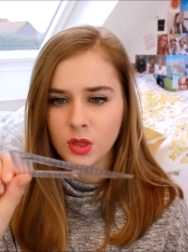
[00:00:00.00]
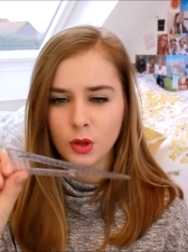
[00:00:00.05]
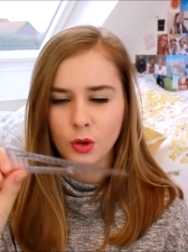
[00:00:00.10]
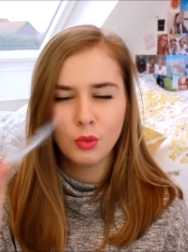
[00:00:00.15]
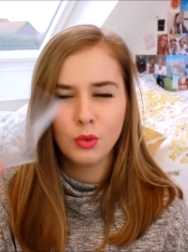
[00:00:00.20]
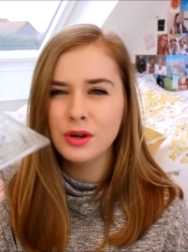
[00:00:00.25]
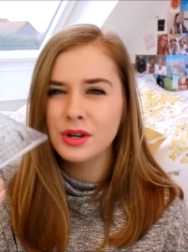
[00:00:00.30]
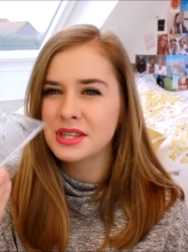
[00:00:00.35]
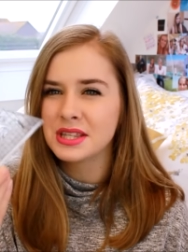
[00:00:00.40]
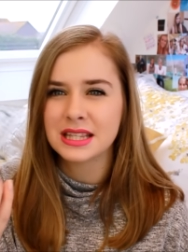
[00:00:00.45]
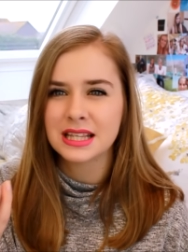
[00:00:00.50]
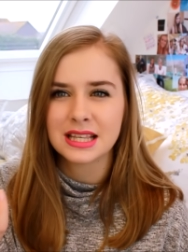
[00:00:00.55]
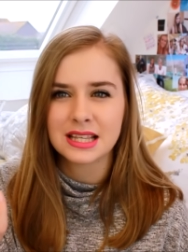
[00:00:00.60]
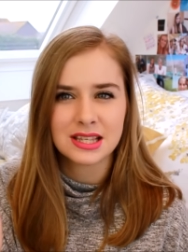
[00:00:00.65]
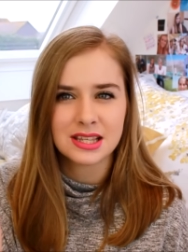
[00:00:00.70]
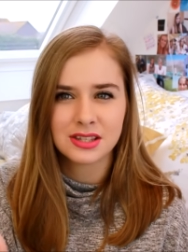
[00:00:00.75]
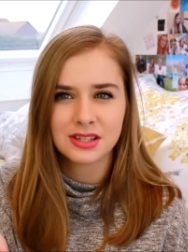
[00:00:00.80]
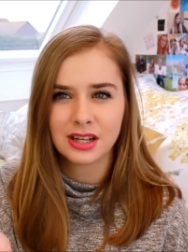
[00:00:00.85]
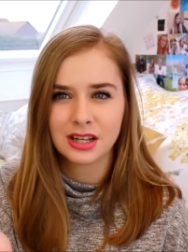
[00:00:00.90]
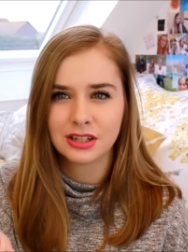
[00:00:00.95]
what is this?
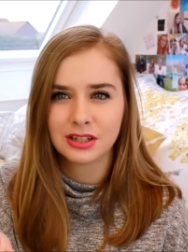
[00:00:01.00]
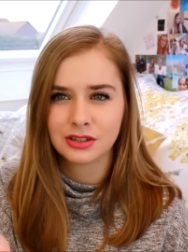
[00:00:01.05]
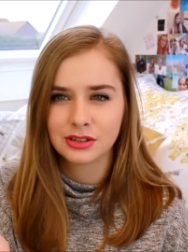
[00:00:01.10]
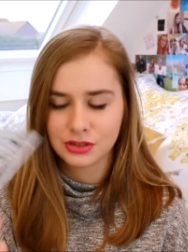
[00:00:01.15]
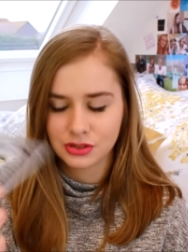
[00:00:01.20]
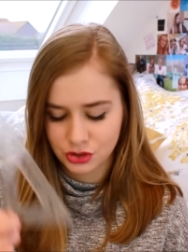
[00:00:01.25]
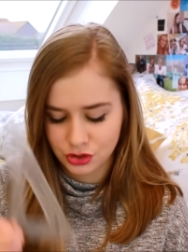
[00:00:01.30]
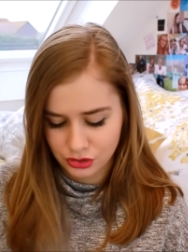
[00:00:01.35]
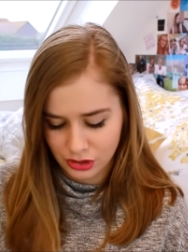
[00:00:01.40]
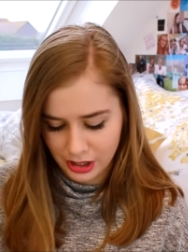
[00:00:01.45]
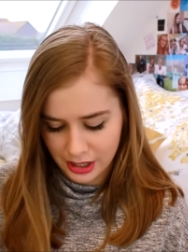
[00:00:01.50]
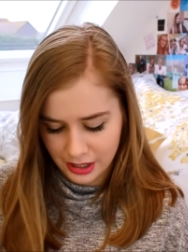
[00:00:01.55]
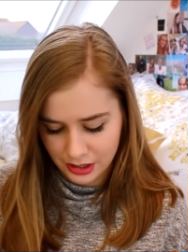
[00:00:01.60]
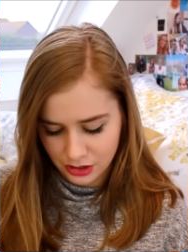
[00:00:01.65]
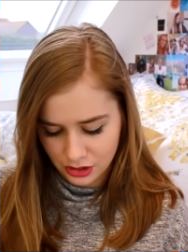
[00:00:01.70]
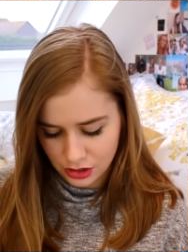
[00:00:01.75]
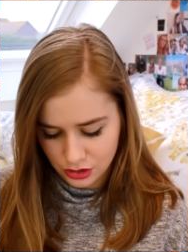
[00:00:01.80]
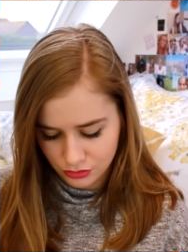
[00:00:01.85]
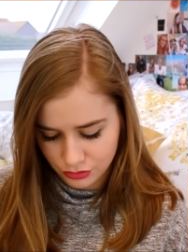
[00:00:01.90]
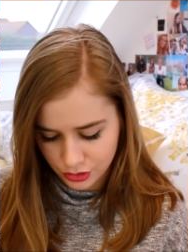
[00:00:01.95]
It's like a
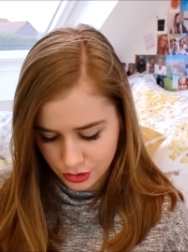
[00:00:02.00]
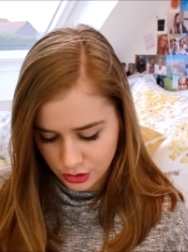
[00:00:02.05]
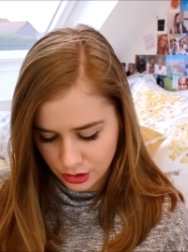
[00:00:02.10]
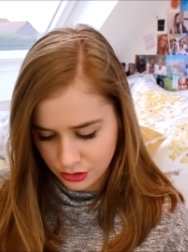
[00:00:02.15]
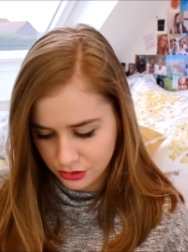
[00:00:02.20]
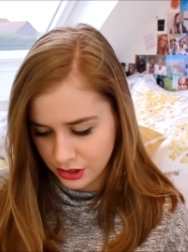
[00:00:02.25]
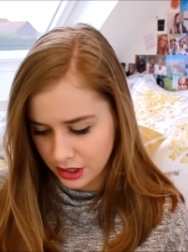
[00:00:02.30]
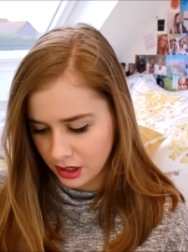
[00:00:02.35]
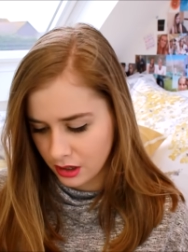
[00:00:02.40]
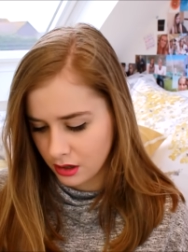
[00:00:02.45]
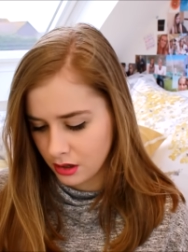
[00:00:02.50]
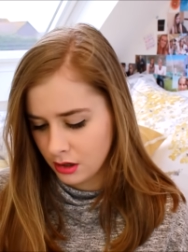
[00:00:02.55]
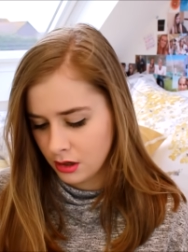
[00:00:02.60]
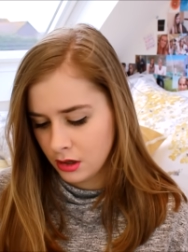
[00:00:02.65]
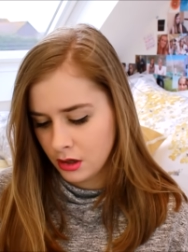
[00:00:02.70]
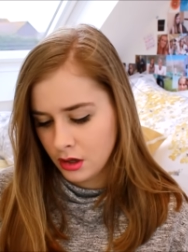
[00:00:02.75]
triangular ruler thing